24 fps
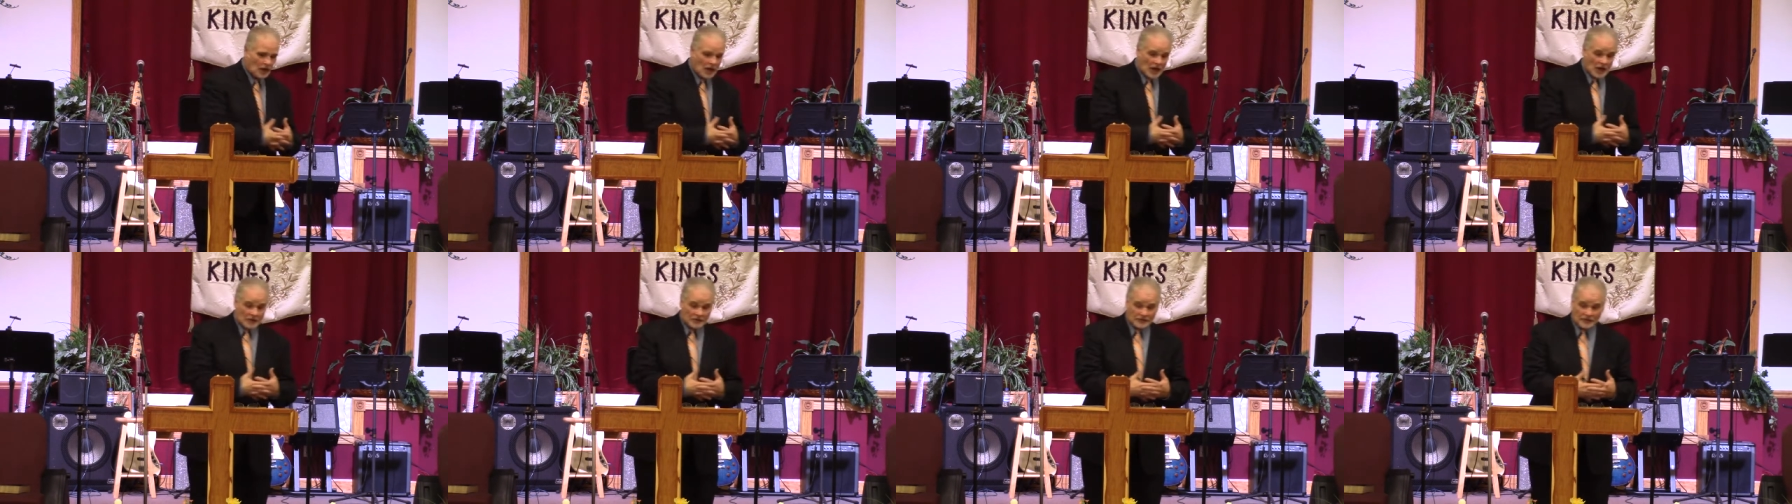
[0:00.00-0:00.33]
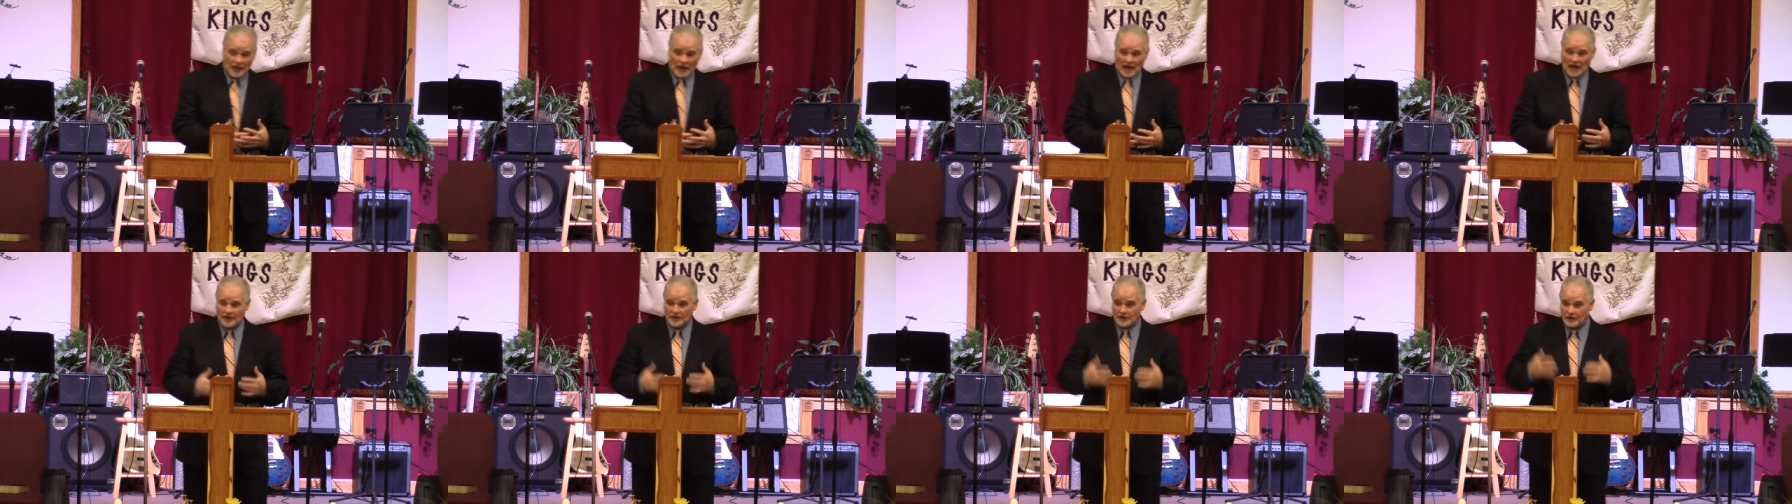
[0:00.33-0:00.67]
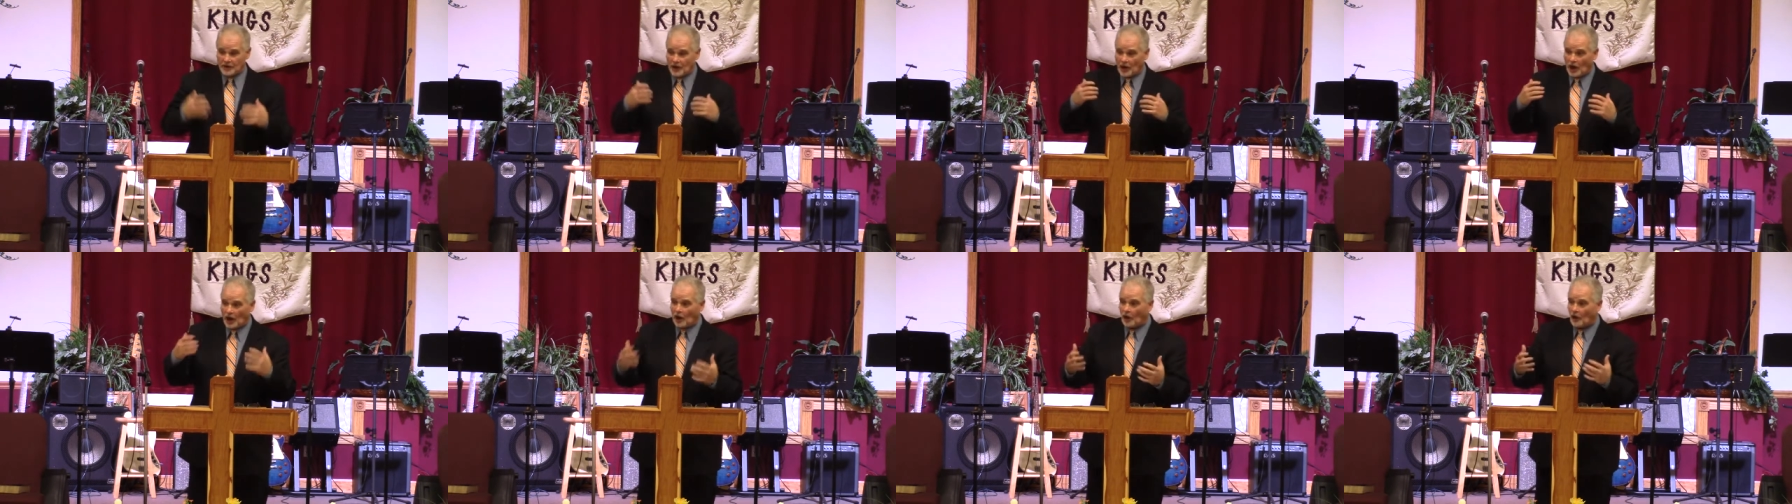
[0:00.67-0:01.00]
that
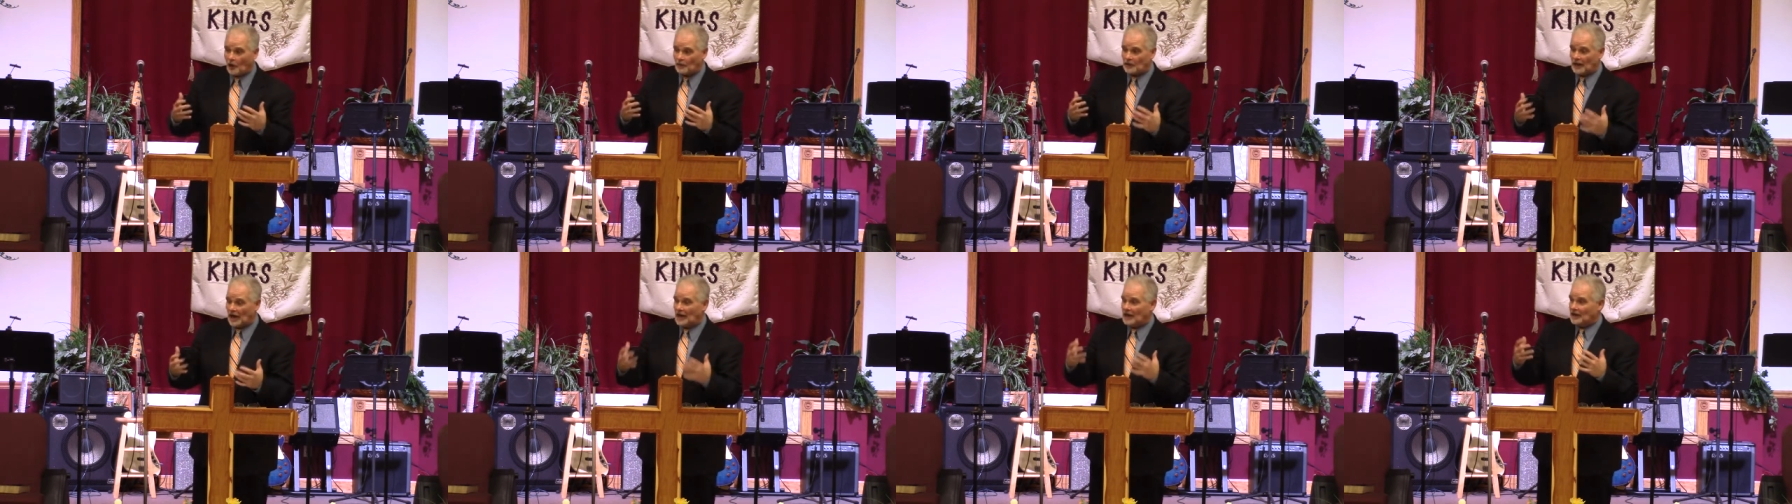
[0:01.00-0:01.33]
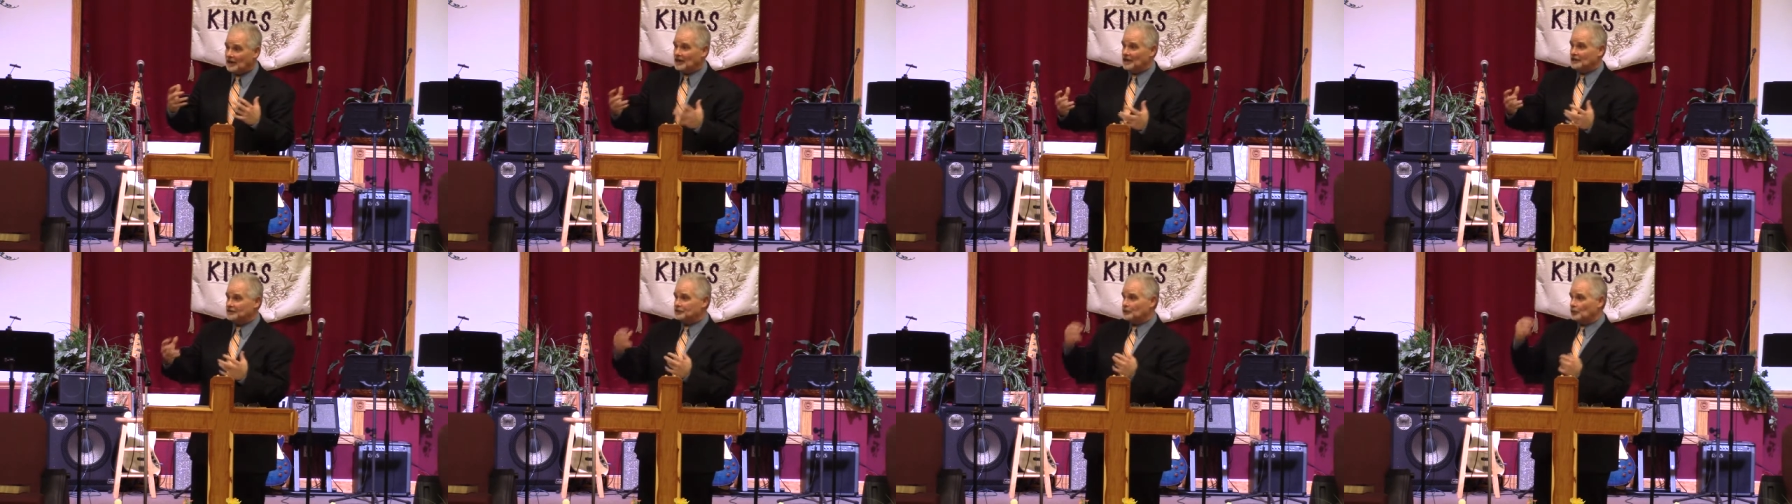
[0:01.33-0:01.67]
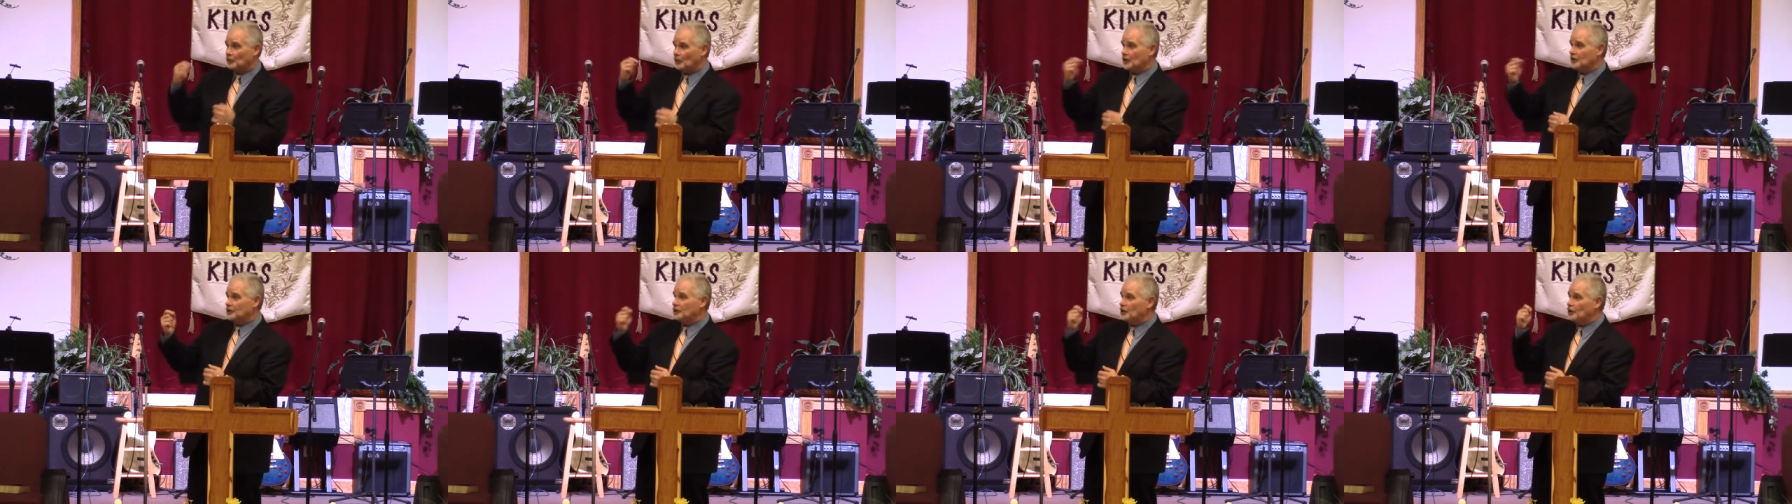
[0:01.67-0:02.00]
know. Now,
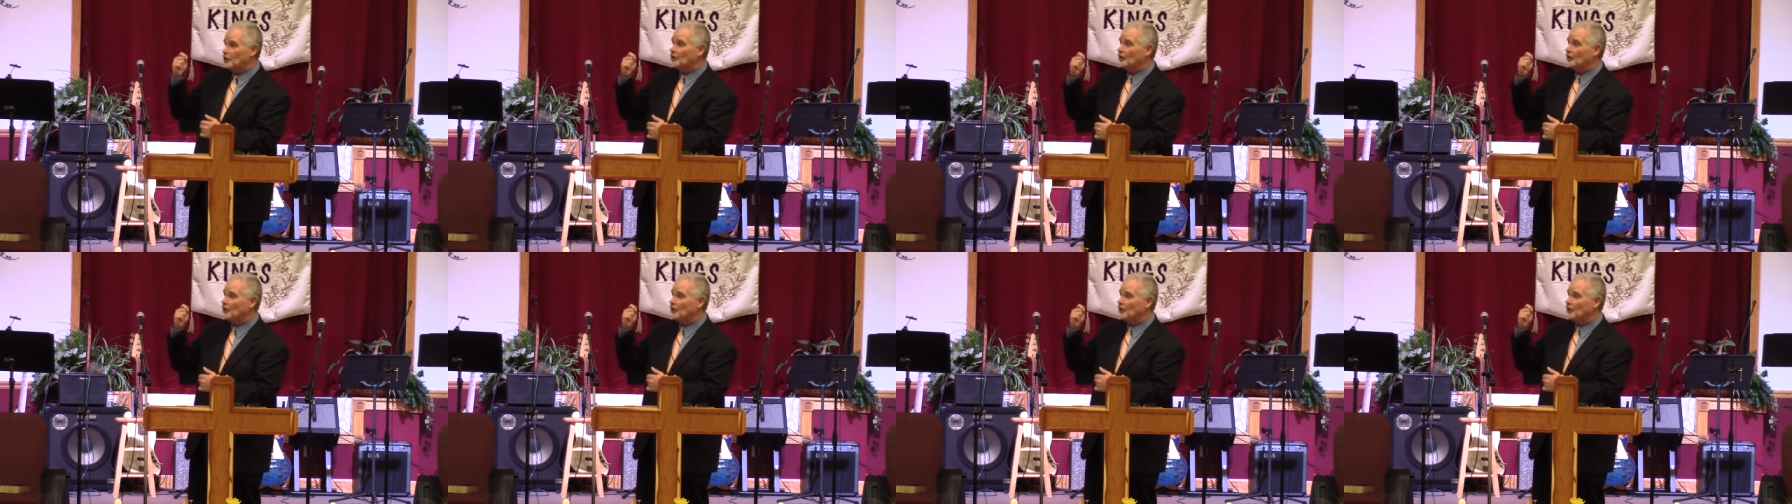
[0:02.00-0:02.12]
listen, when you